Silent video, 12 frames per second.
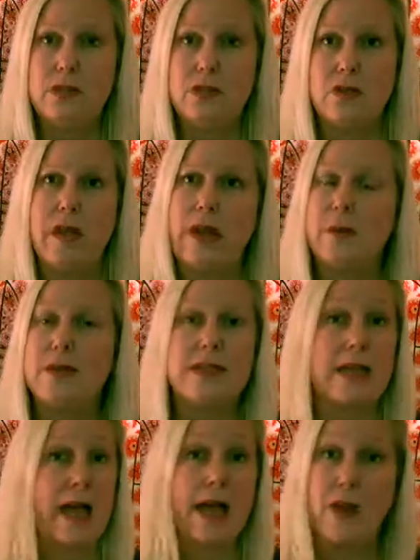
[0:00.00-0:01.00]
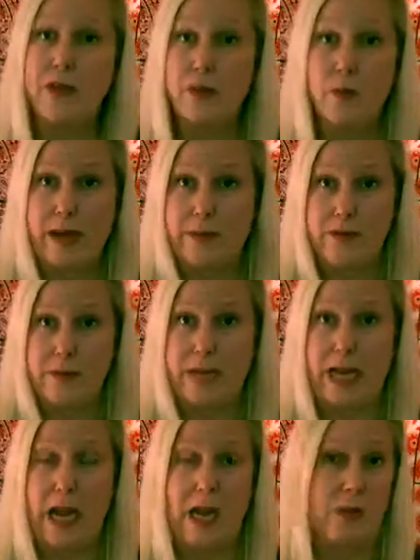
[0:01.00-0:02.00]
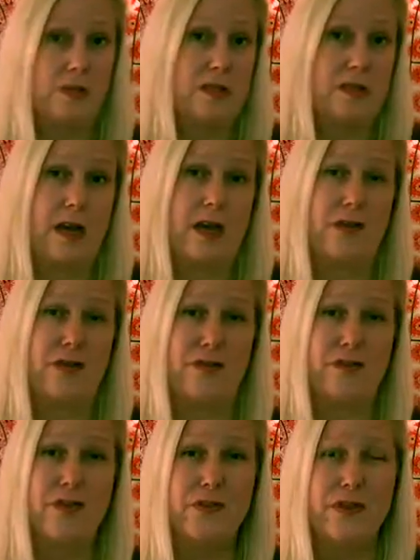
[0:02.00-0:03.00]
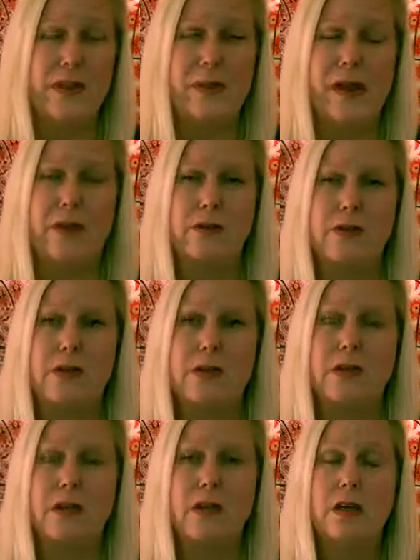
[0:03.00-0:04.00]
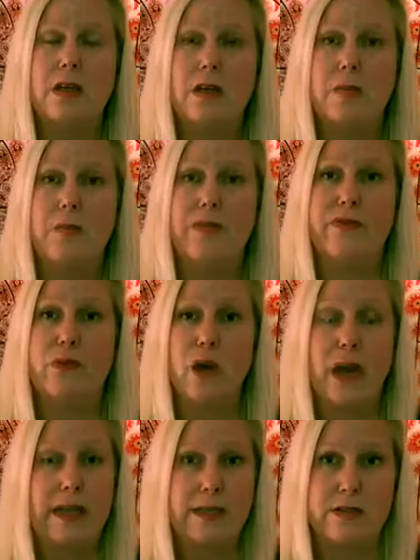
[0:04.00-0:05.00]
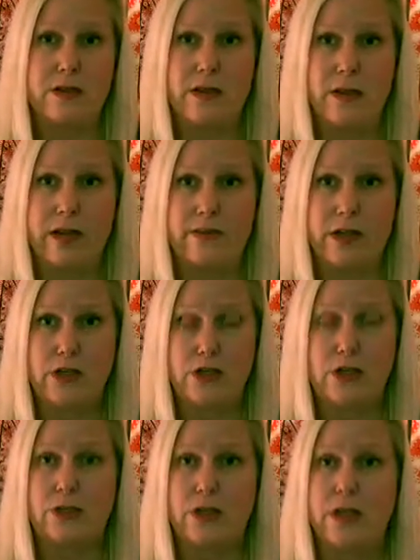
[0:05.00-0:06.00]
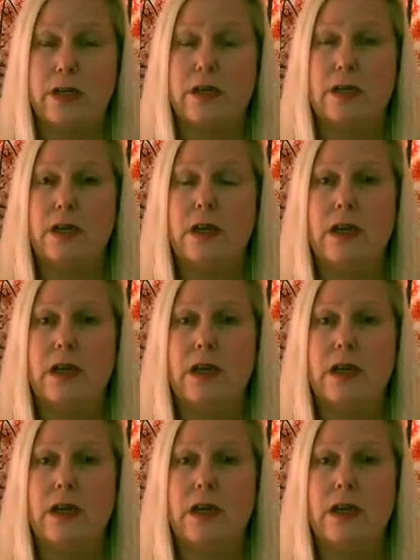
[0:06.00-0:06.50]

So that was a healthy weight for me. I was 150 pounds before I started having children.